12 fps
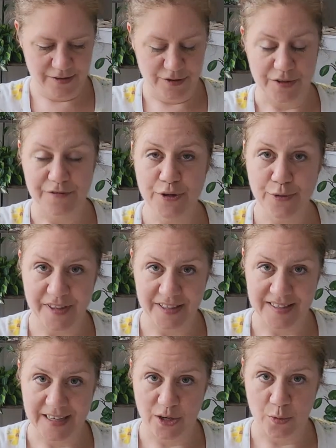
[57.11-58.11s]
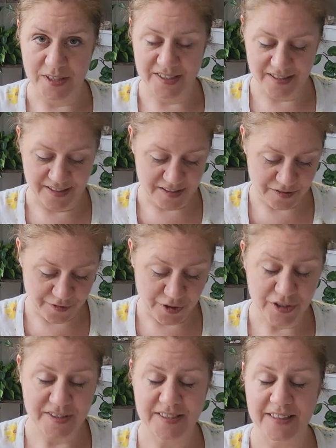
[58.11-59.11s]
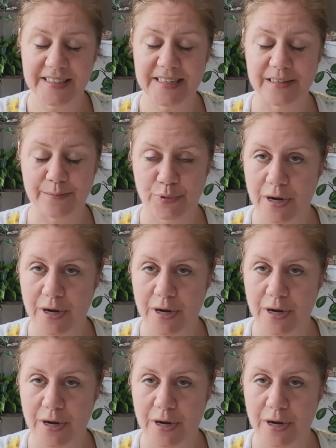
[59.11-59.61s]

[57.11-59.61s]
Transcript: There's a few things that go into this. Firstly, and